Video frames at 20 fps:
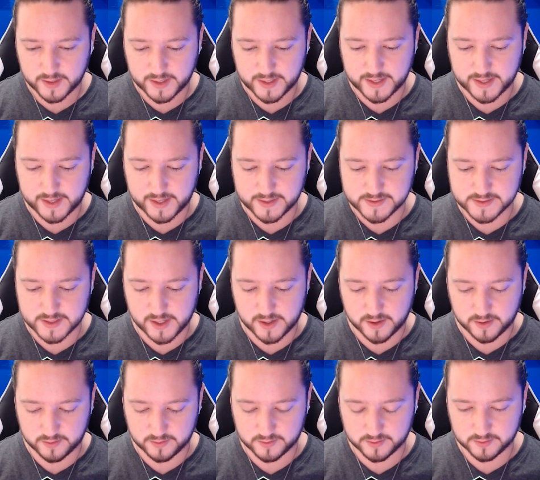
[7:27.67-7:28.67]
And
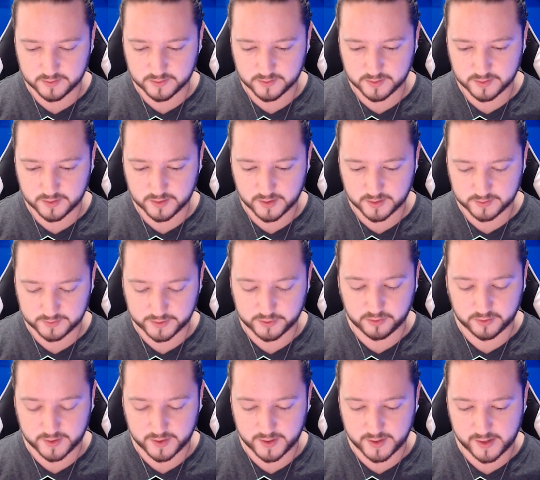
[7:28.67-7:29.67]
uh,
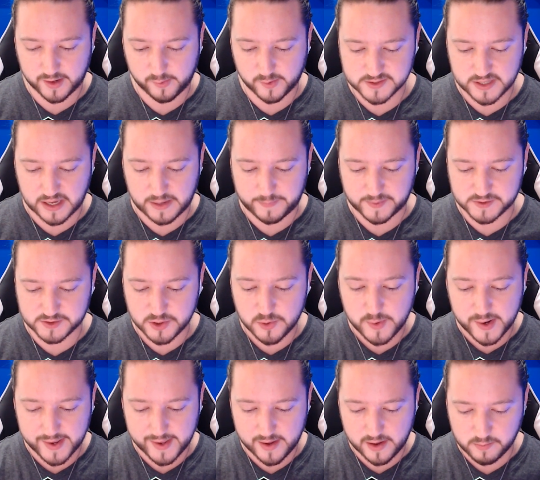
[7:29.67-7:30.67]
literally, I was up at 2
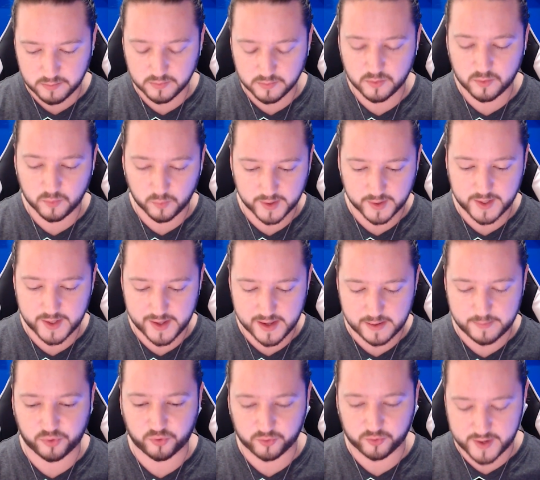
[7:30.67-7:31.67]
a.m., 1
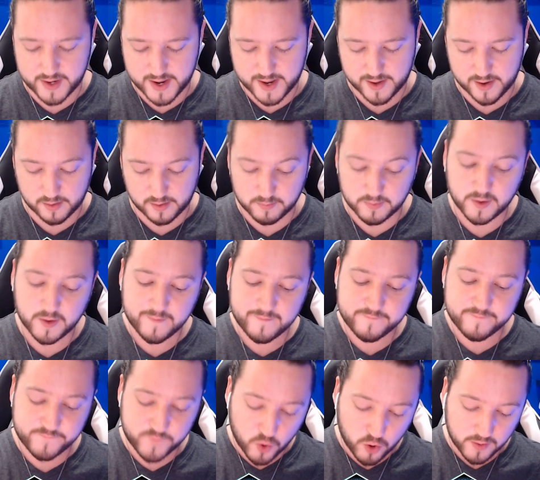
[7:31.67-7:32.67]
a.m., 3 a.m.,
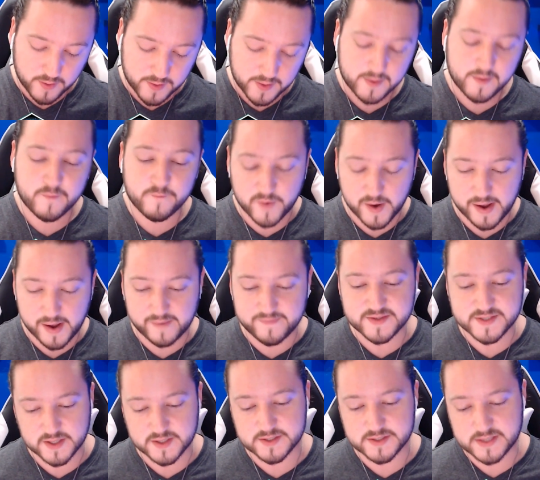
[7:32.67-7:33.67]
4, 5,
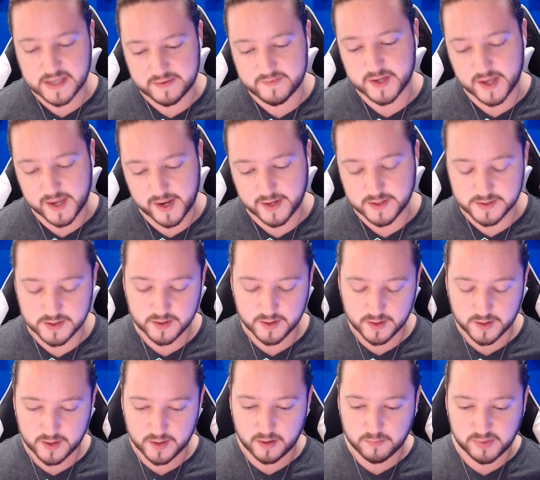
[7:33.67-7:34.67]
6, 7, 8,
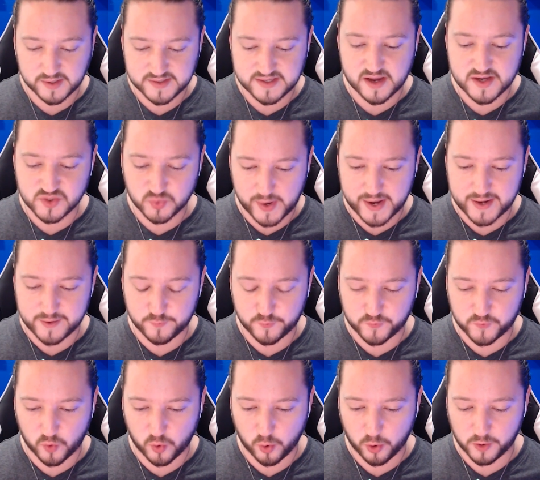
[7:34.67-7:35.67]
because I was waiting
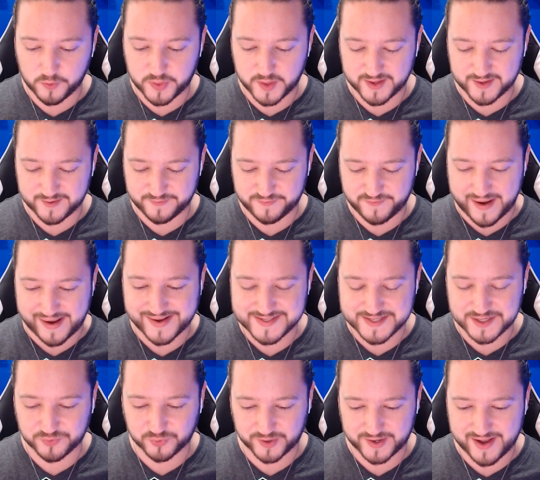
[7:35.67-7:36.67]
for the
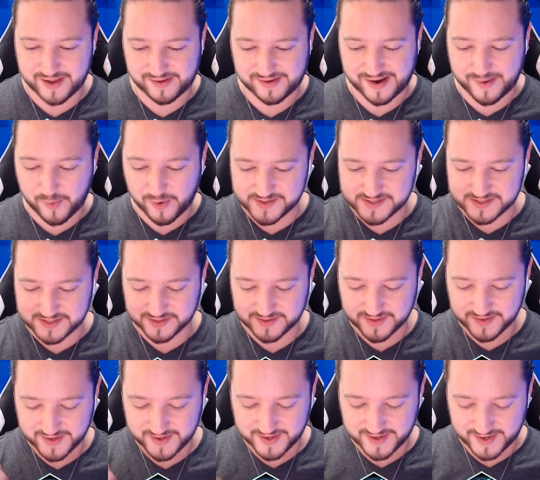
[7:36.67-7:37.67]
Fantasy Royale. I wanted to,
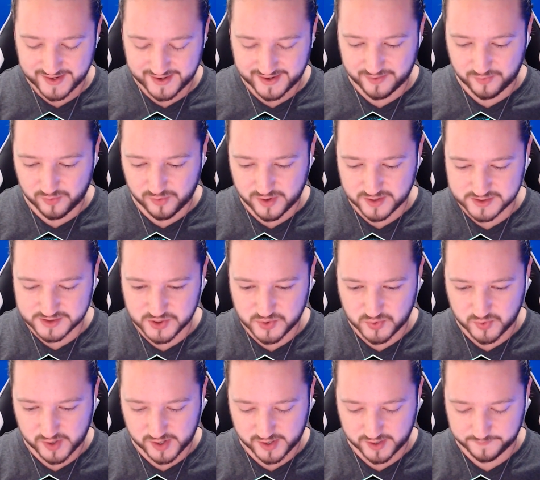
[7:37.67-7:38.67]
I want
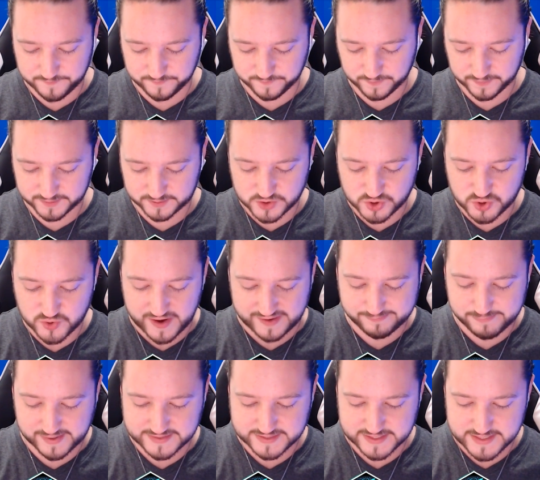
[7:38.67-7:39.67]
to, uh, to draft
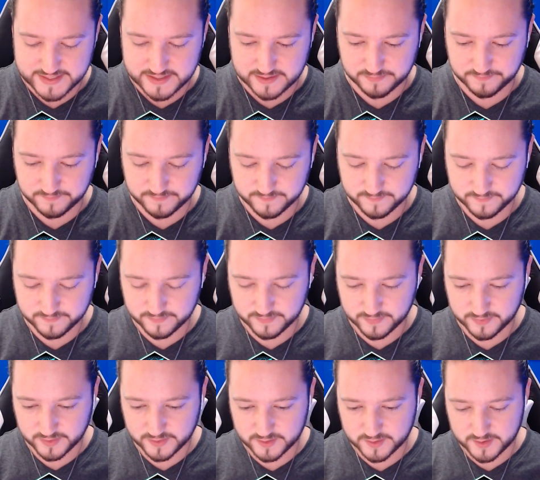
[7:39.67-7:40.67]
my team,
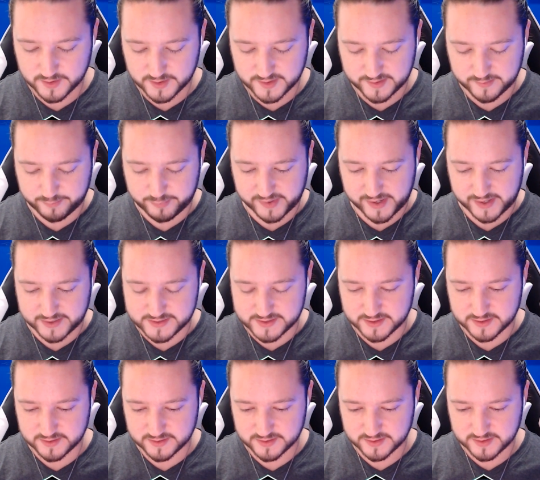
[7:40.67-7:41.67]
but
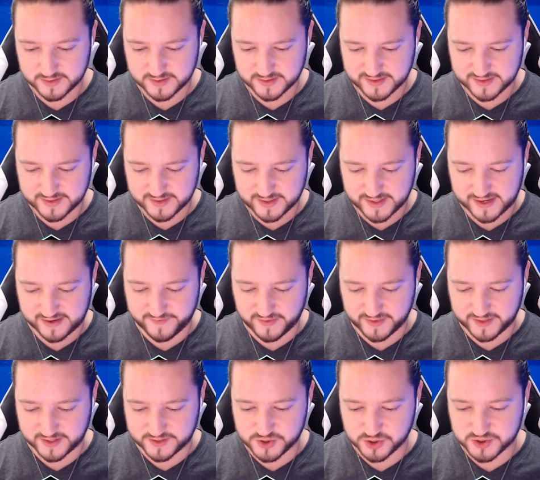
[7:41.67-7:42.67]
I felt
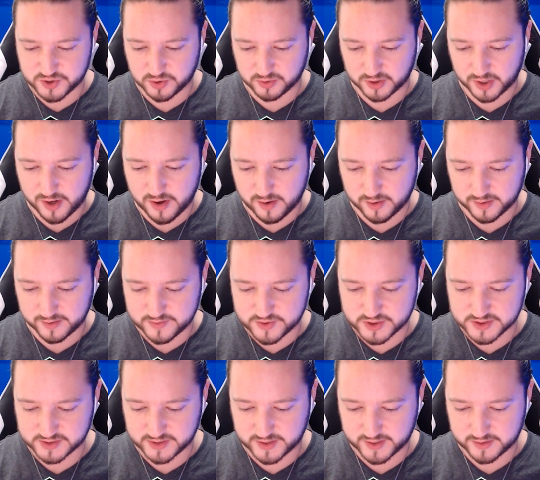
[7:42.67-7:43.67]
like it took so long. It was
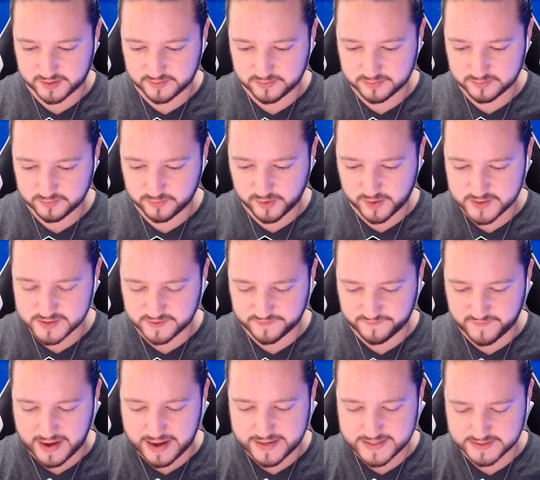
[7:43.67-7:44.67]
just like, where's the
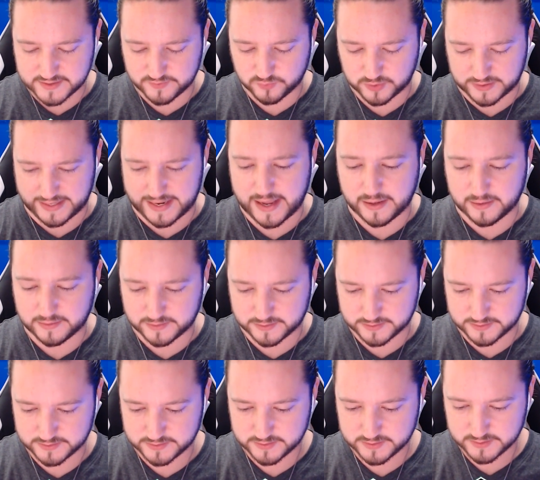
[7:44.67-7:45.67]
Fantasy Royale?
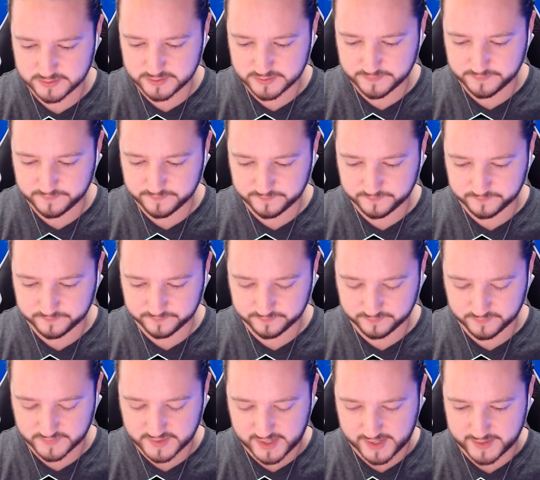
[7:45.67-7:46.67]

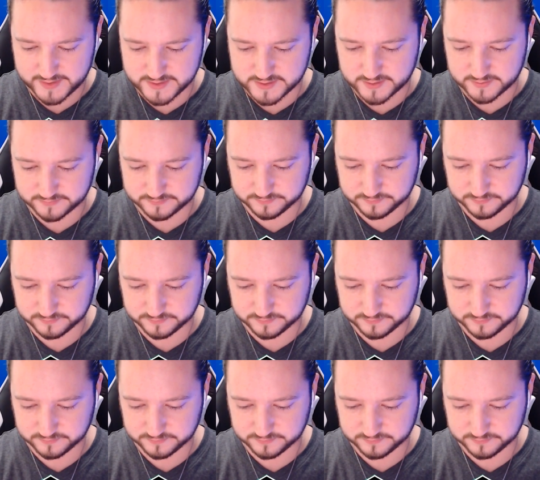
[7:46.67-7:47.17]
Nice.